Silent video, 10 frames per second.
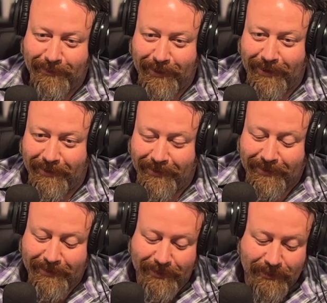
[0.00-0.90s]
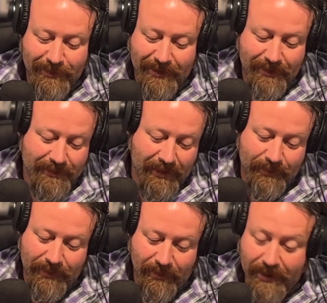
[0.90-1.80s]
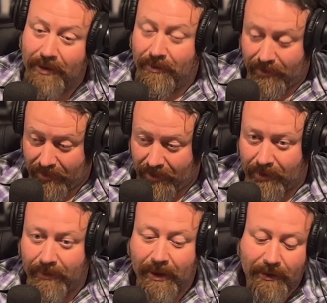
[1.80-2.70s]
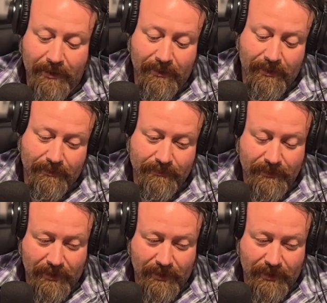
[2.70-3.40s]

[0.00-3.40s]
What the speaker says: where usually that was up in Oregon or Colorado or,